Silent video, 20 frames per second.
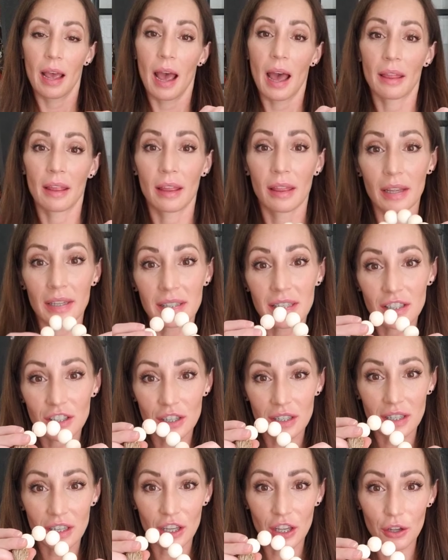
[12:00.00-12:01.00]
and then this is
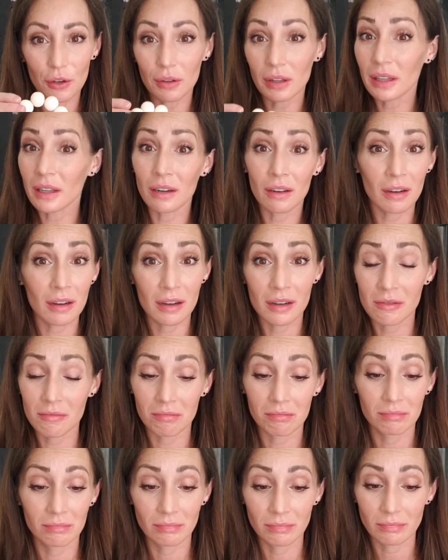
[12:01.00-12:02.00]
just a cute little
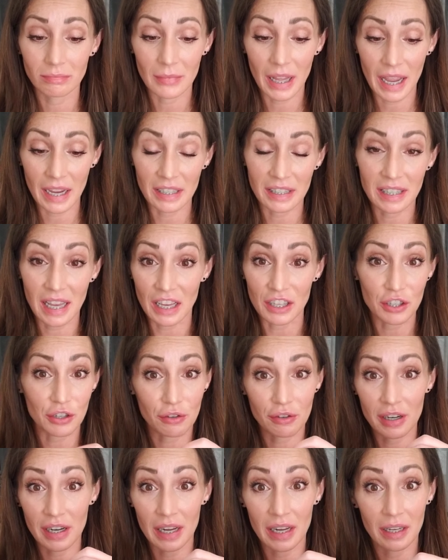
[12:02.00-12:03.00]

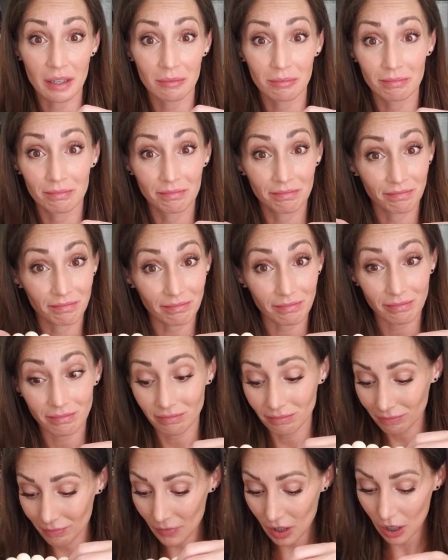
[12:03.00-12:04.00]
accessory
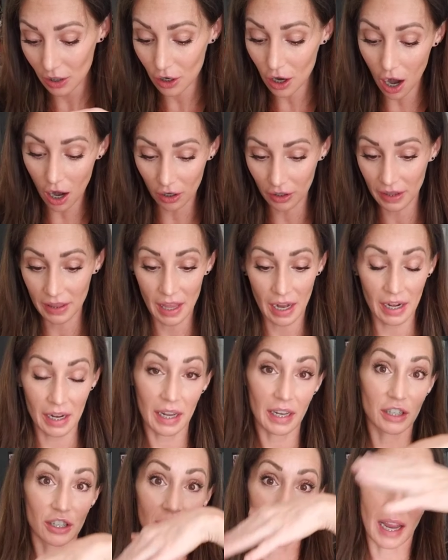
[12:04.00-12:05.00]
garland that it
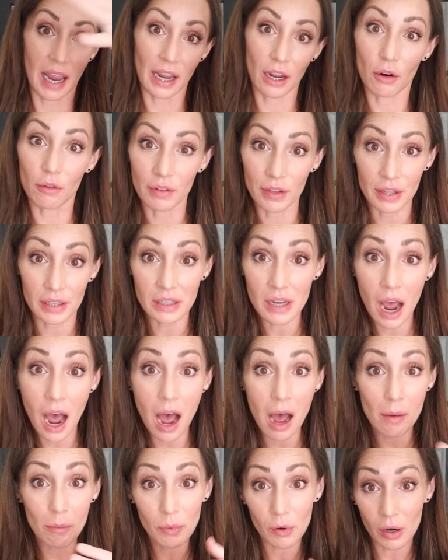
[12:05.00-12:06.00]
can just hang over the
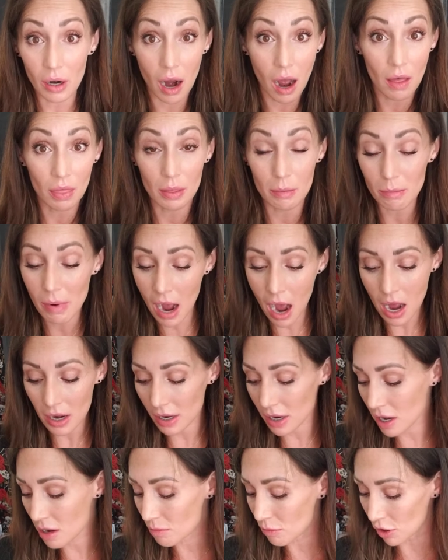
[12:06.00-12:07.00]
top or on the
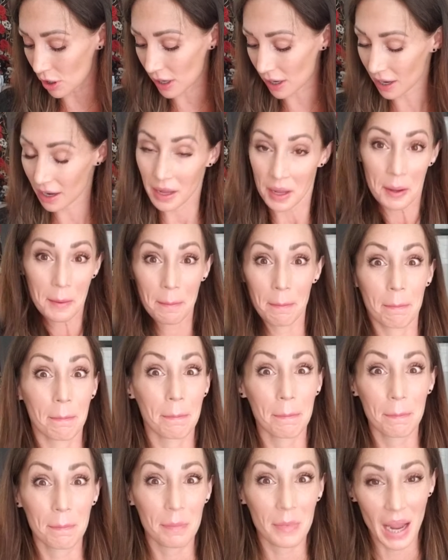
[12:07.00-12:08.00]
bottom or
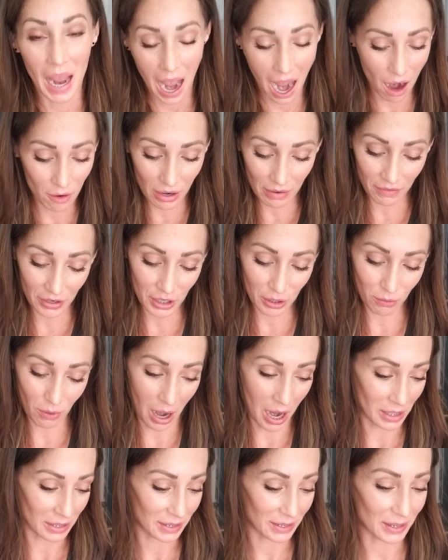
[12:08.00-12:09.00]
however you
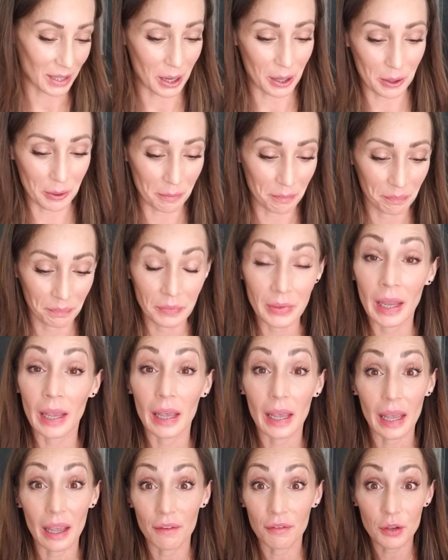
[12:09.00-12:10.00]
want. So
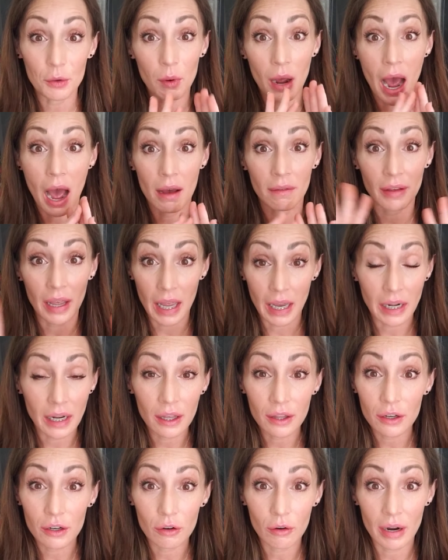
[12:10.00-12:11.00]
if you have any
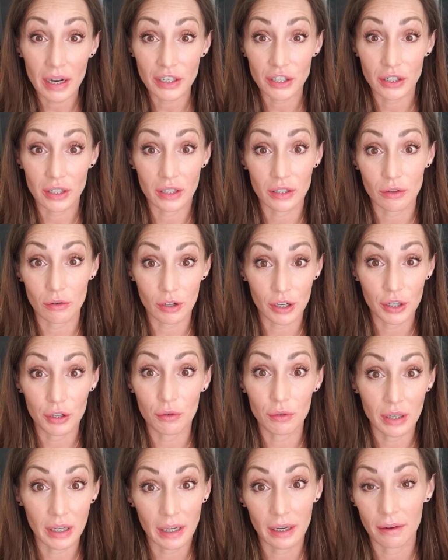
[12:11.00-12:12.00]
other questions or you
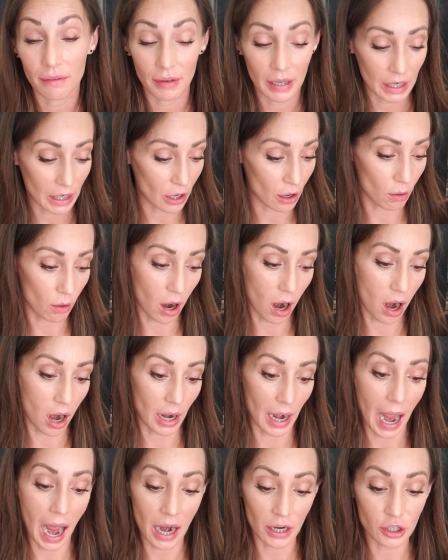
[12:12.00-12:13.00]
need a video on
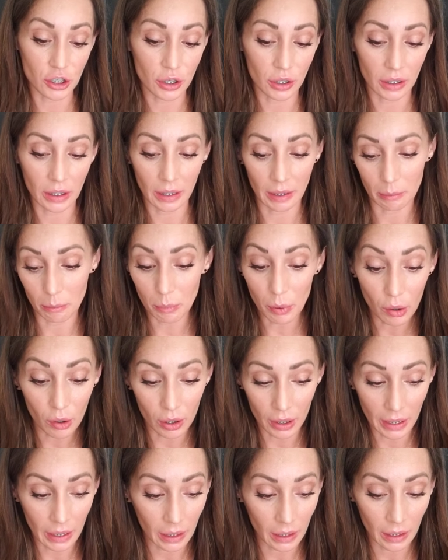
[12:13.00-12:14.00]
actually
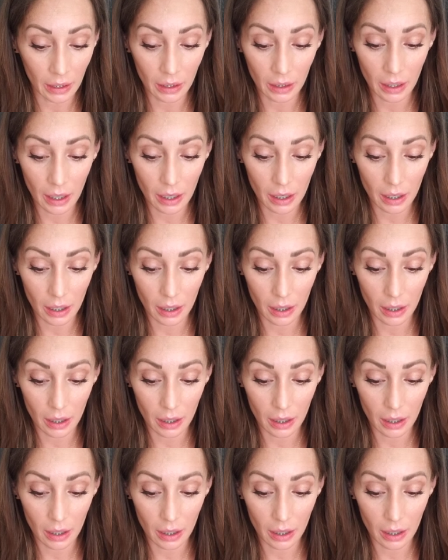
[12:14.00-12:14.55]
putting